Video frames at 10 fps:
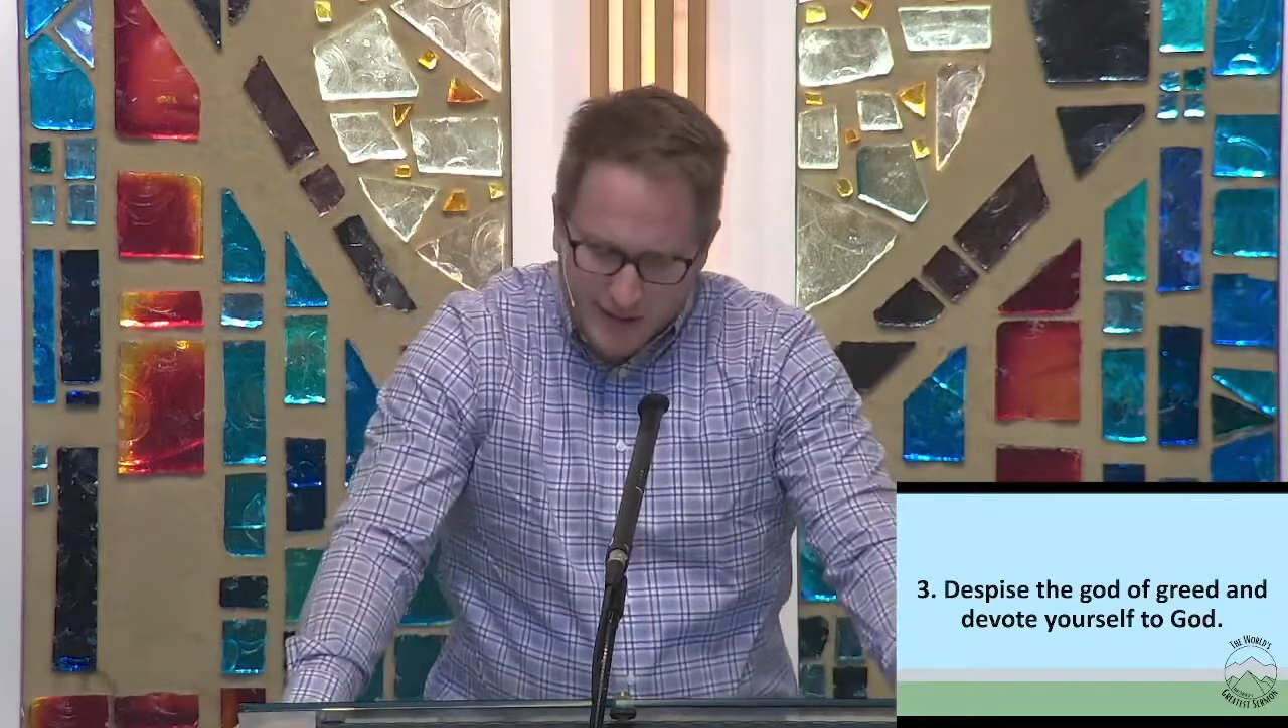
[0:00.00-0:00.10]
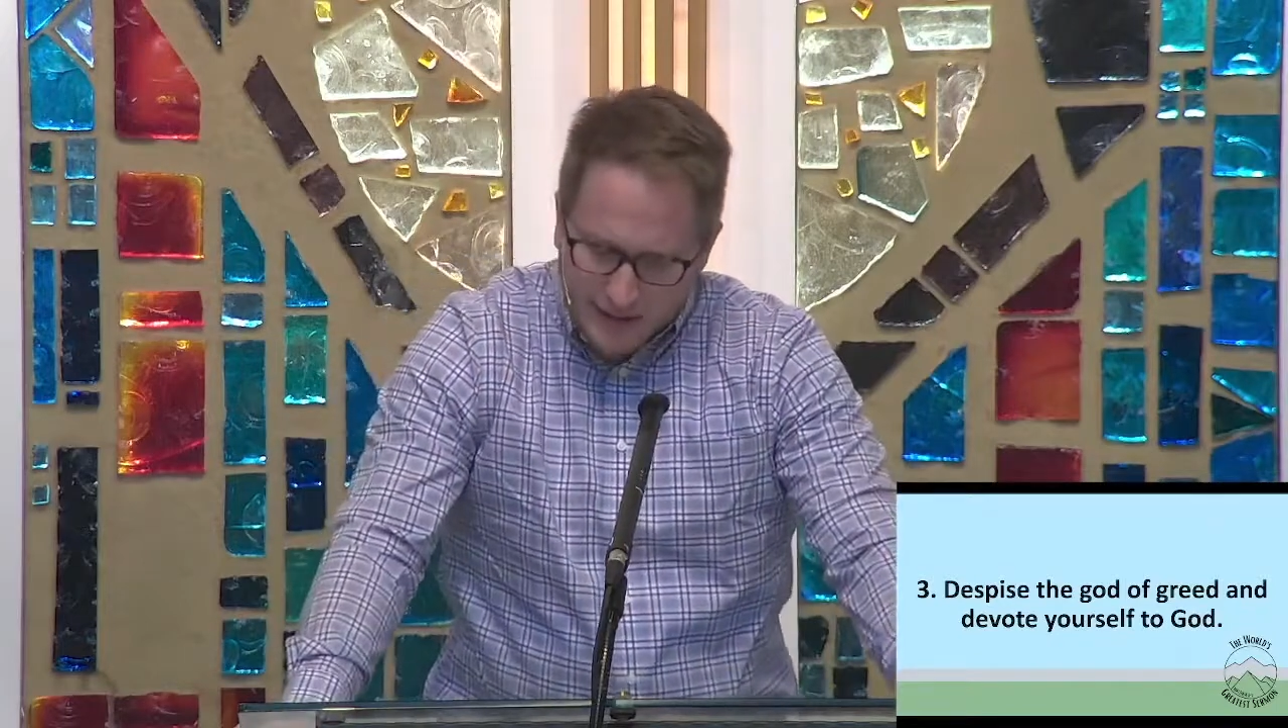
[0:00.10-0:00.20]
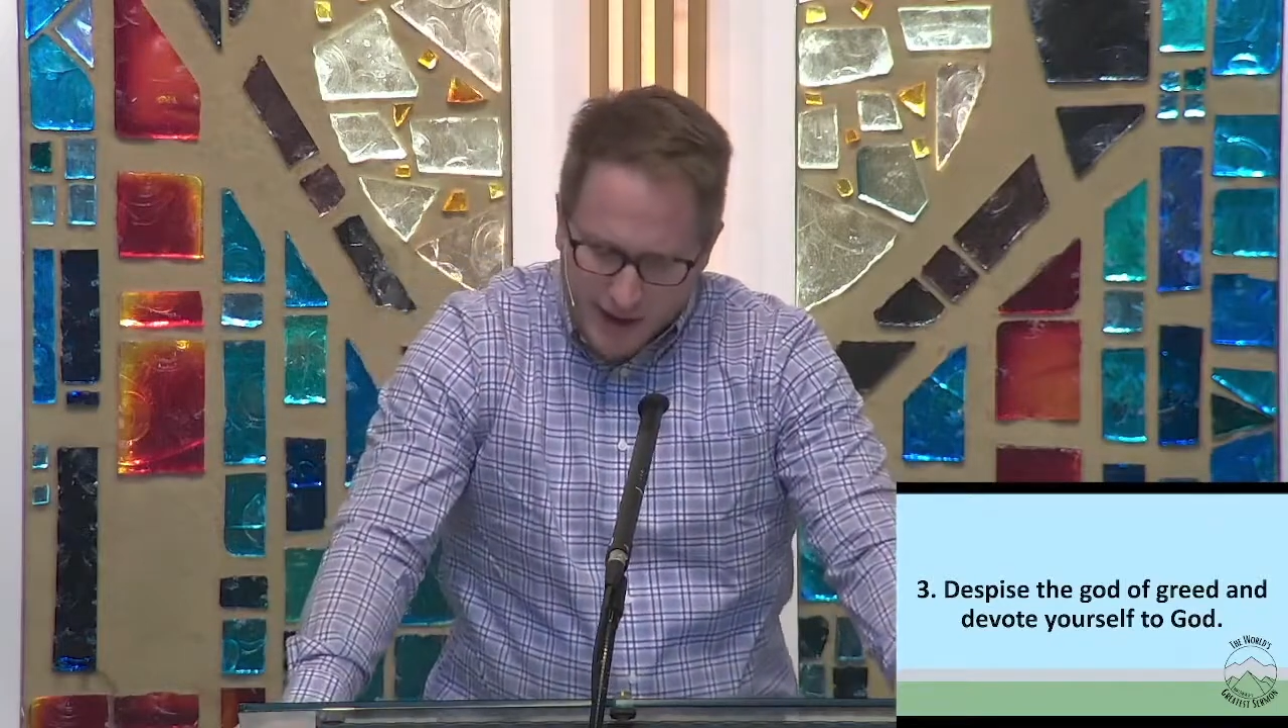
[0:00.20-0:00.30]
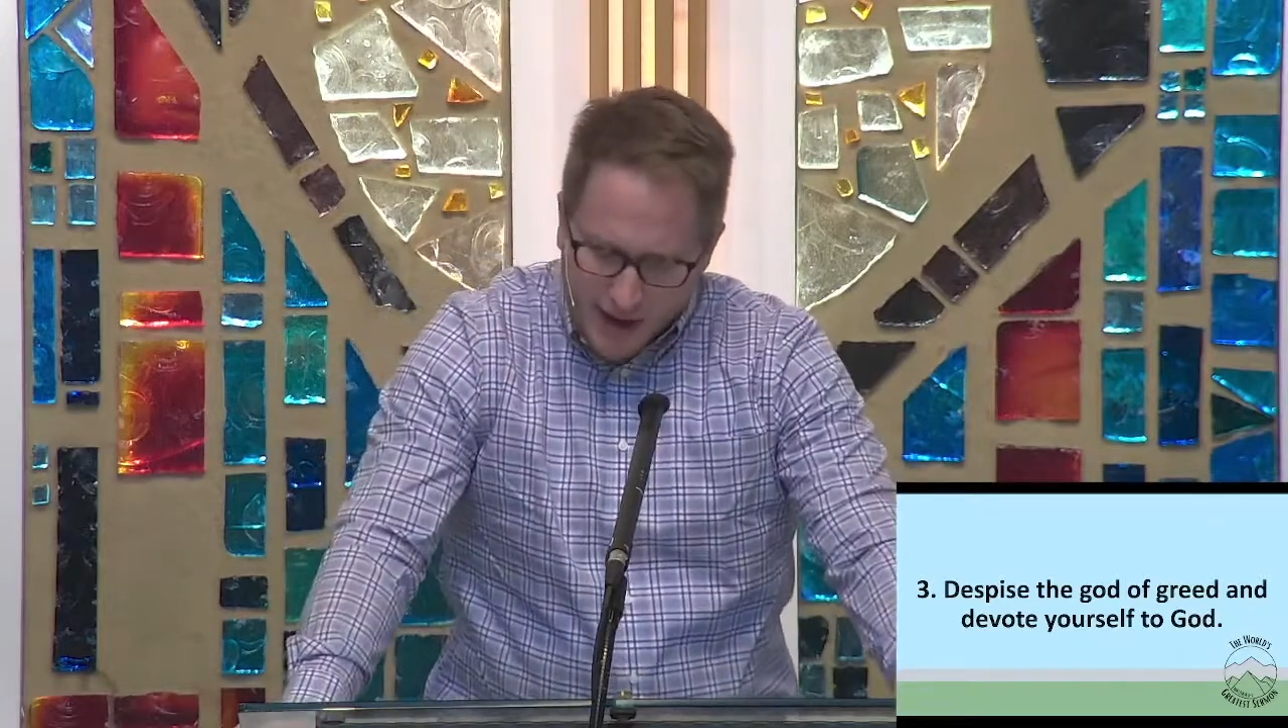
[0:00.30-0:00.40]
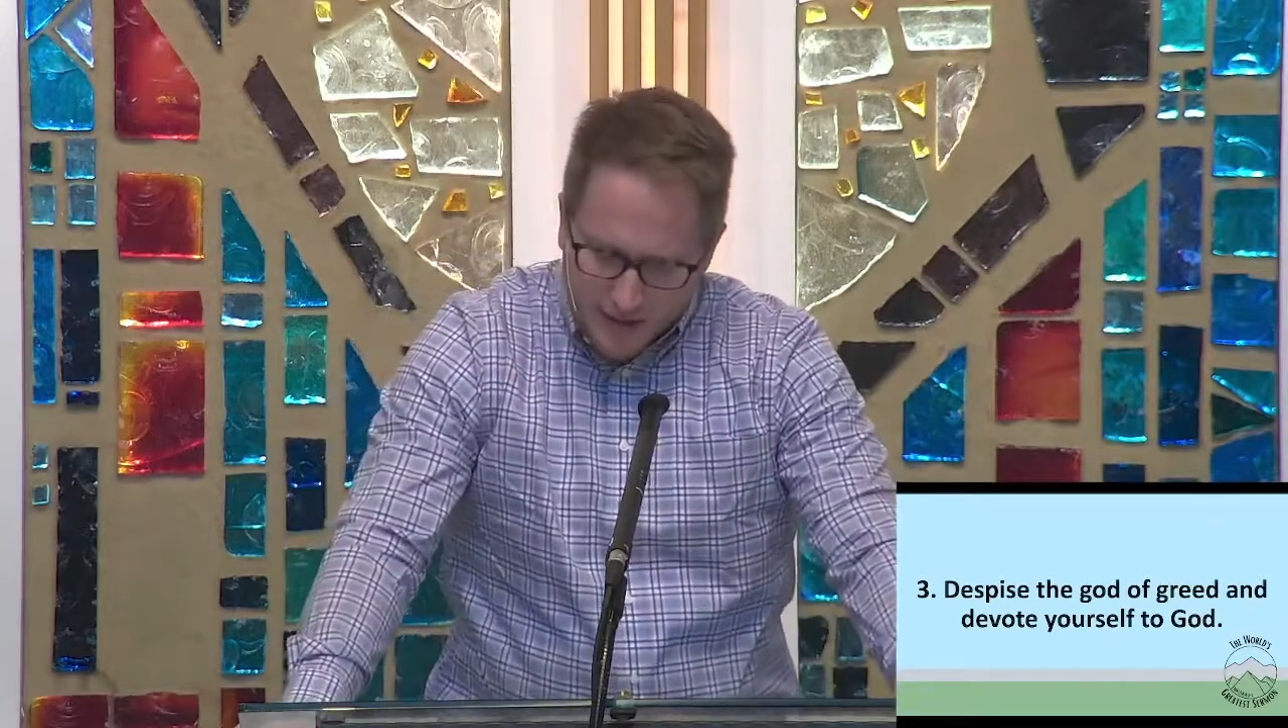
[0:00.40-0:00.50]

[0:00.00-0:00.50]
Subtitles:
to God.